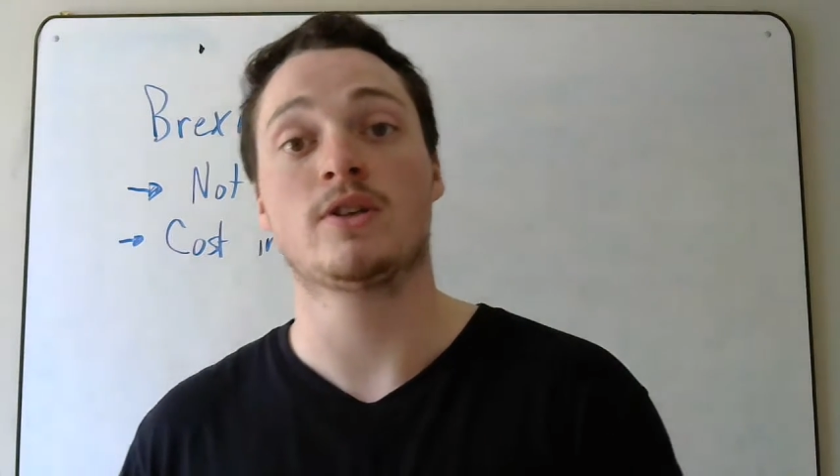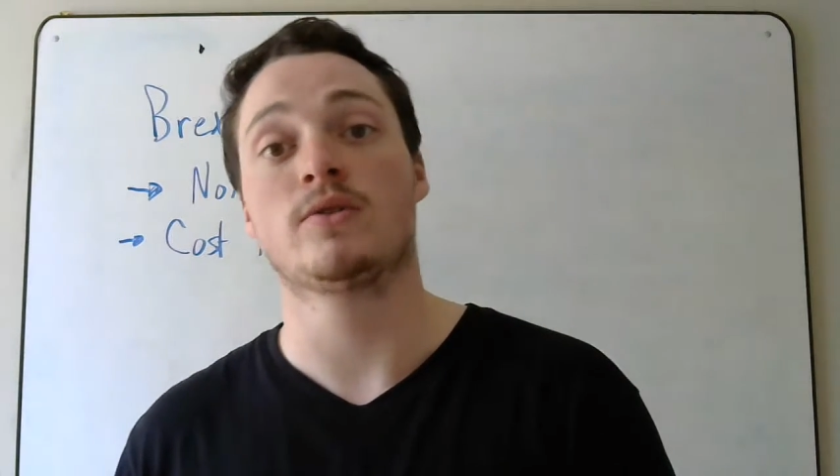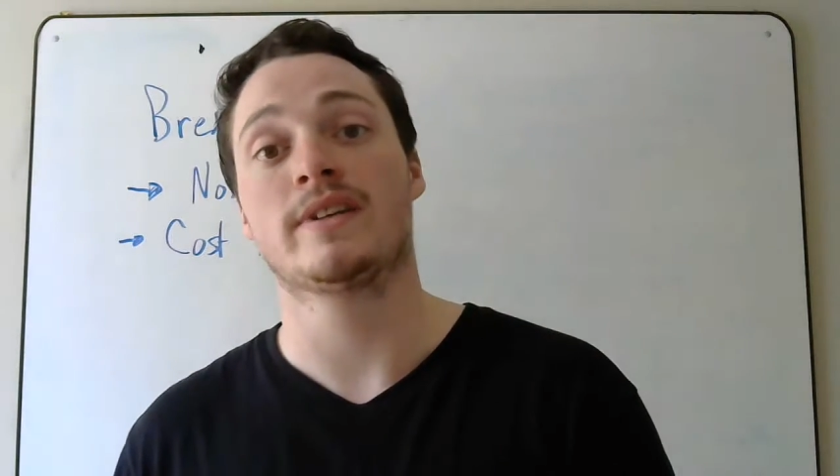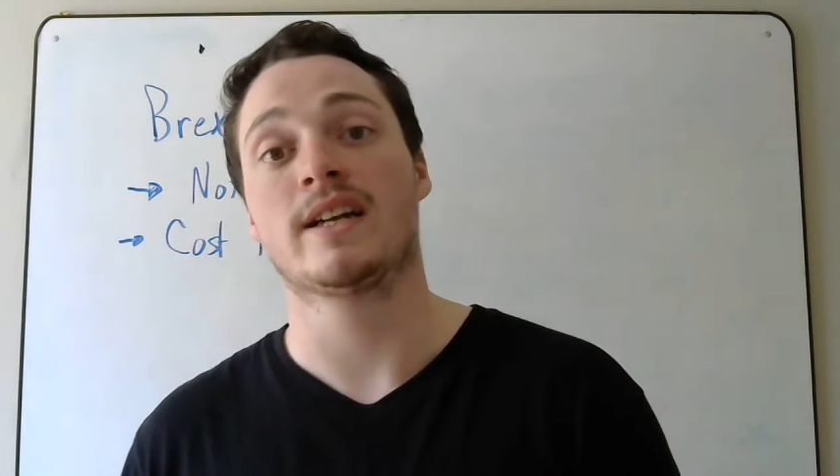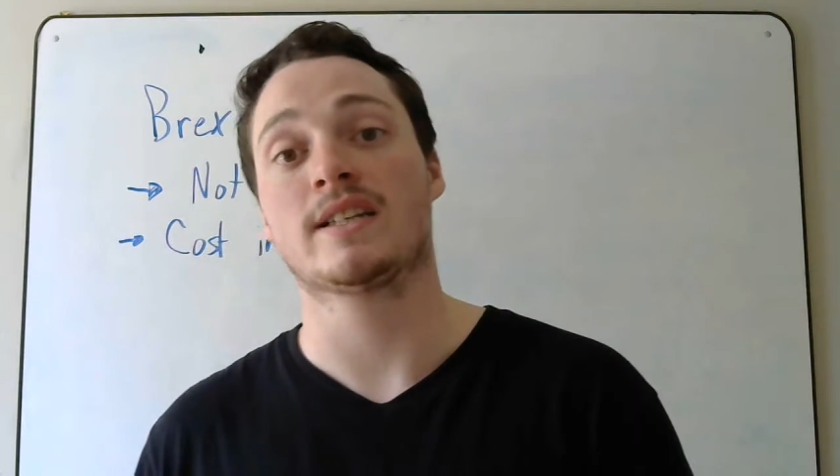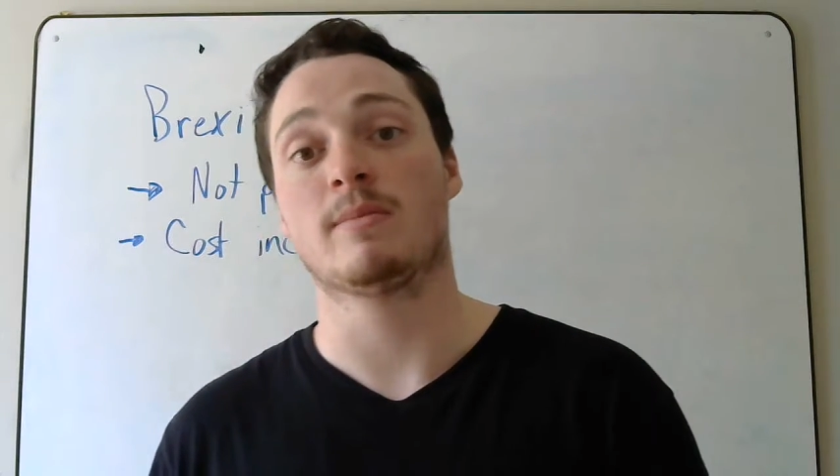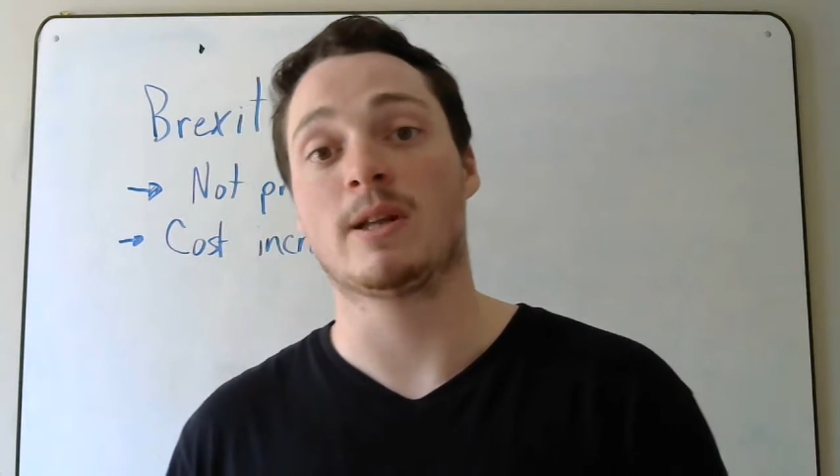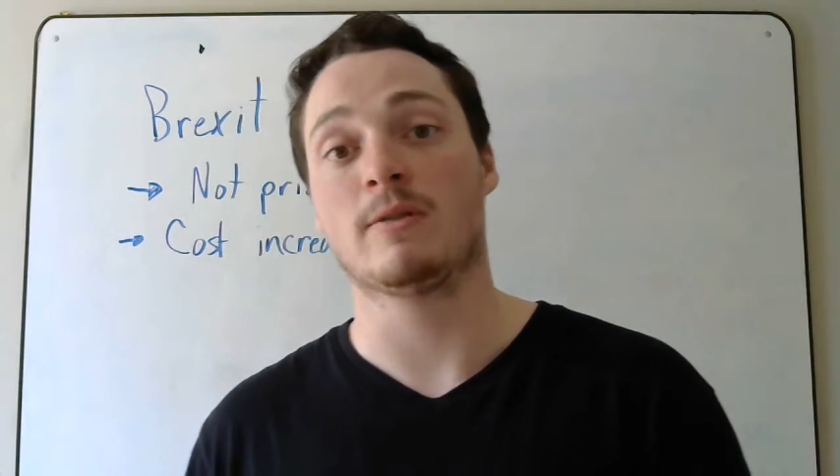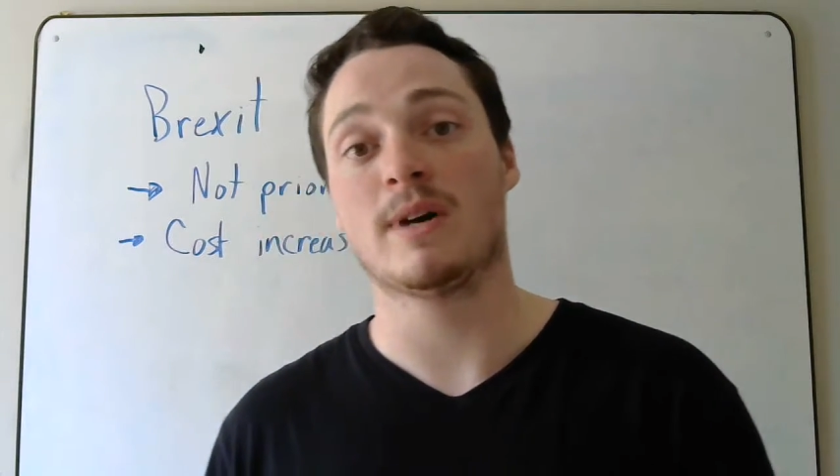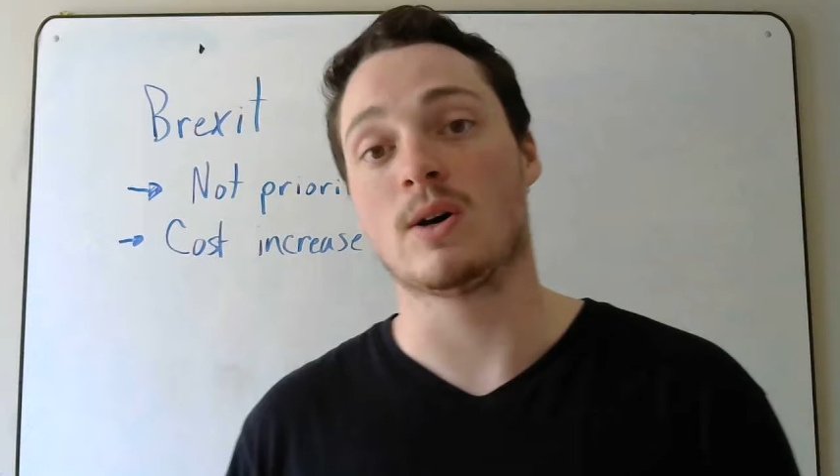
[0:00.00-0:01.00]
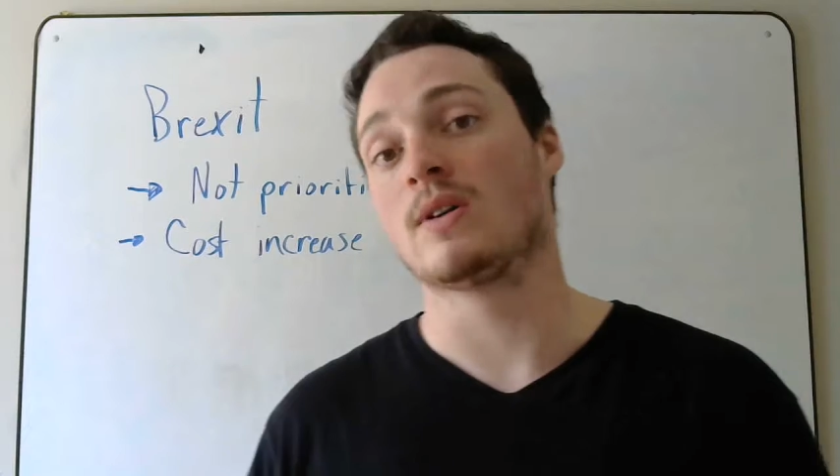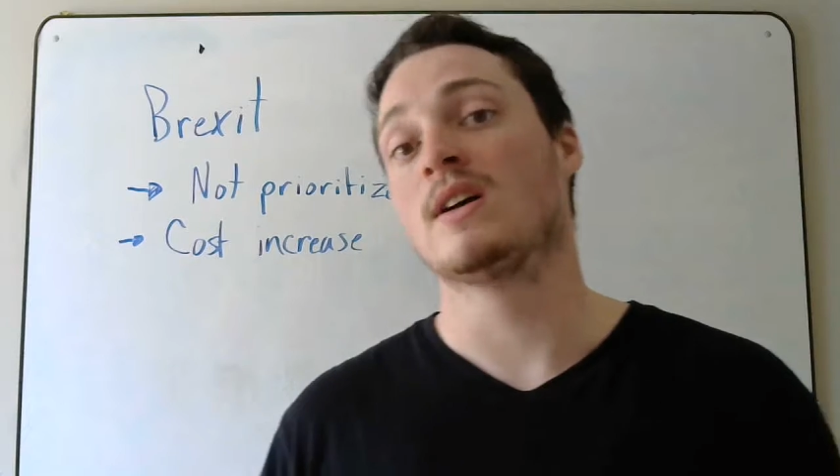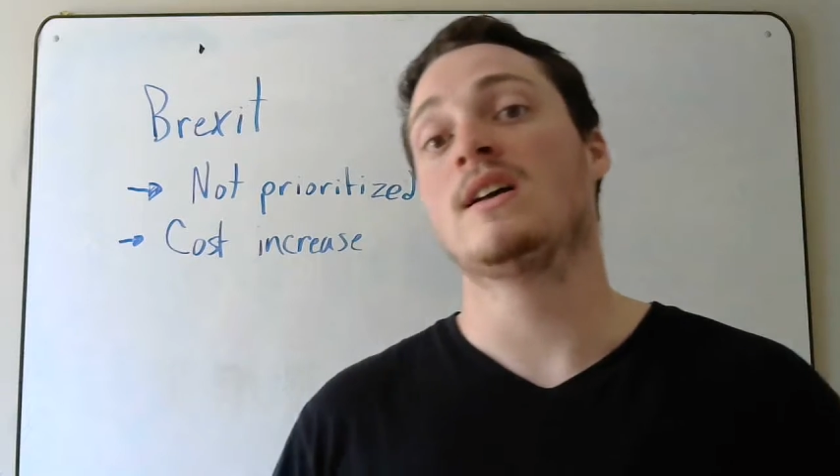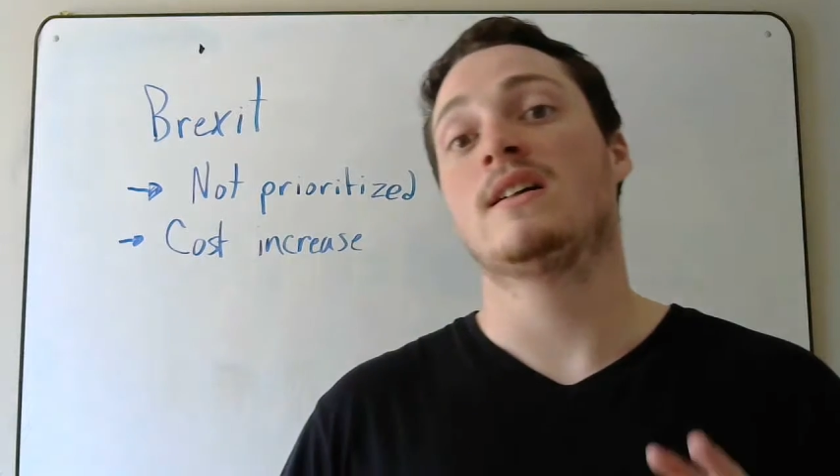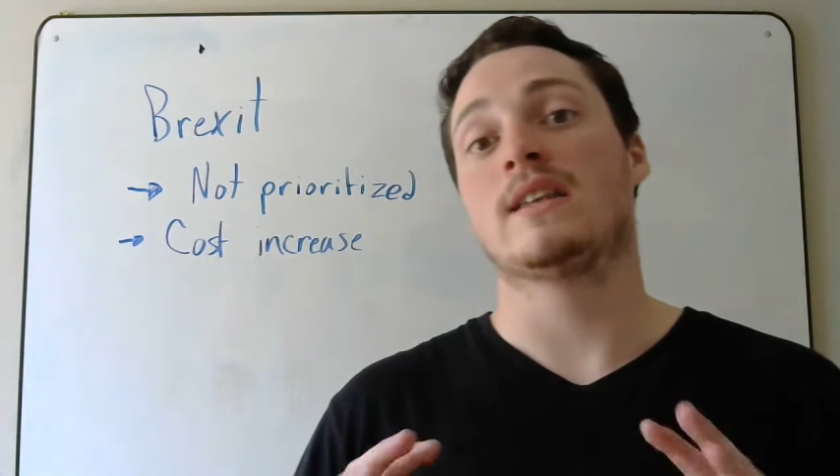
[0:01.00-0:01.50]
Union had to bail them out.
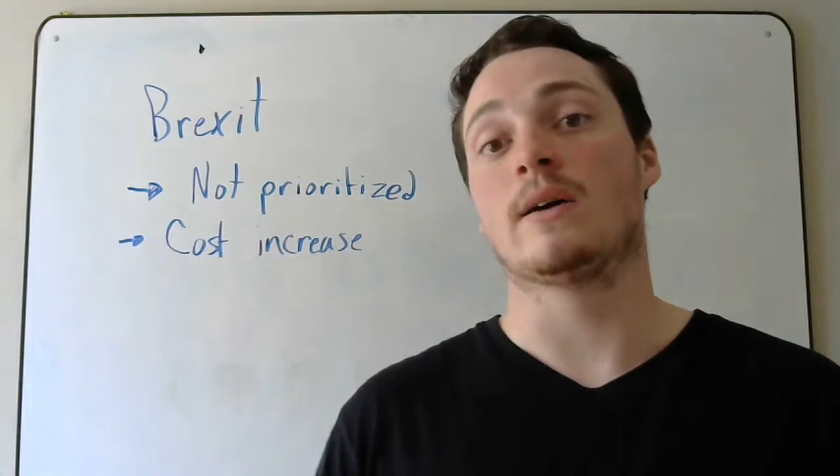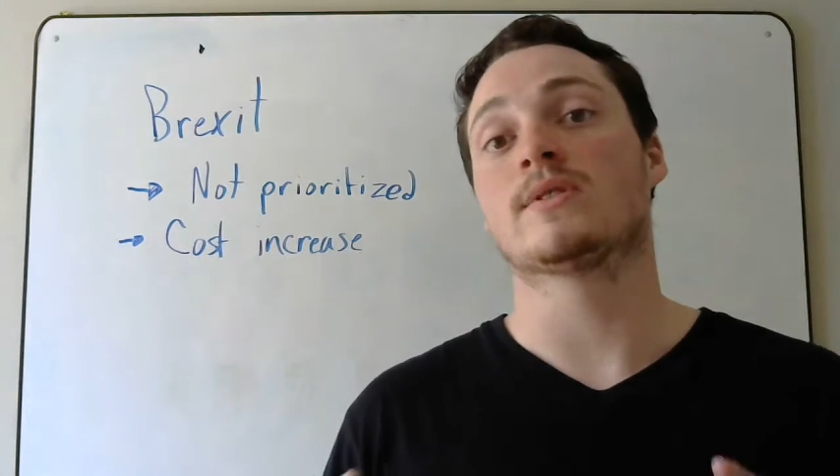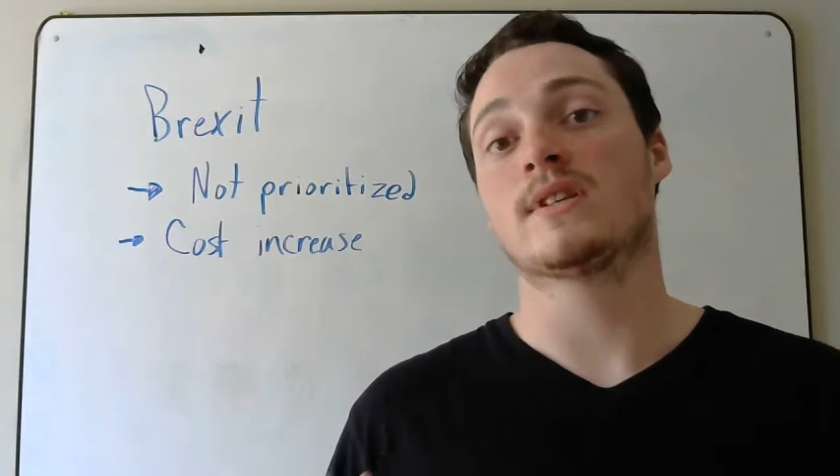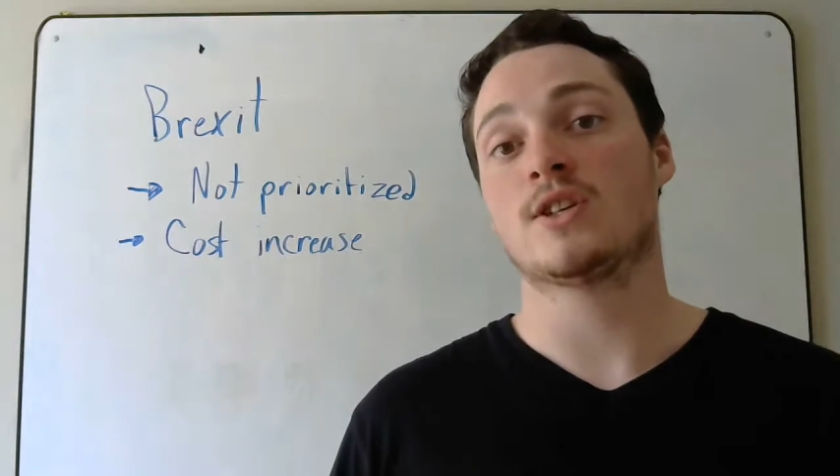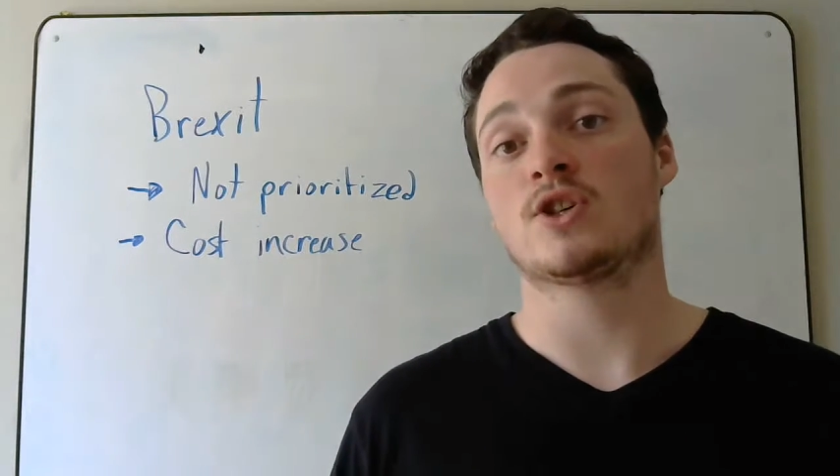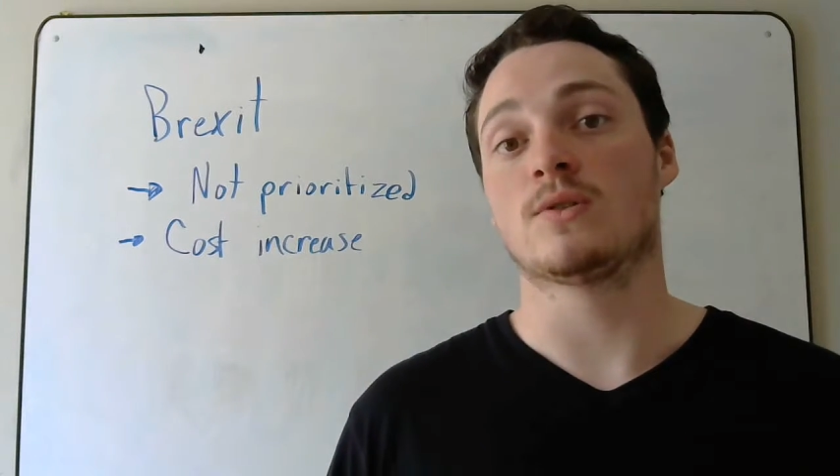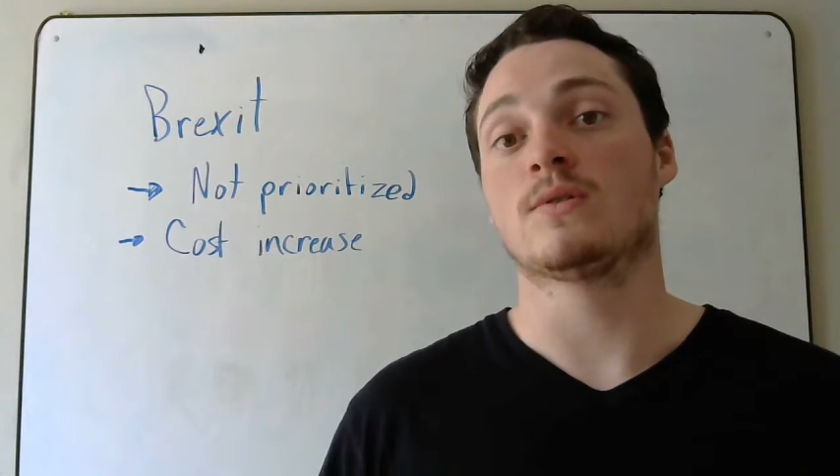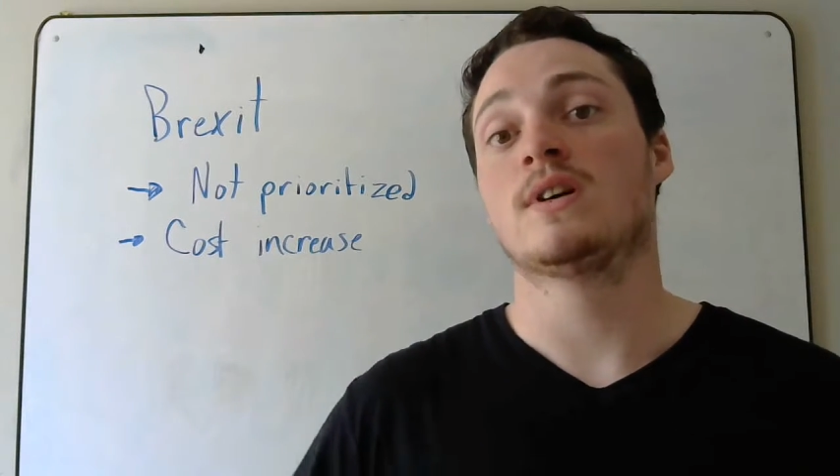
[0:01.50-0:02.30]
That was an issue.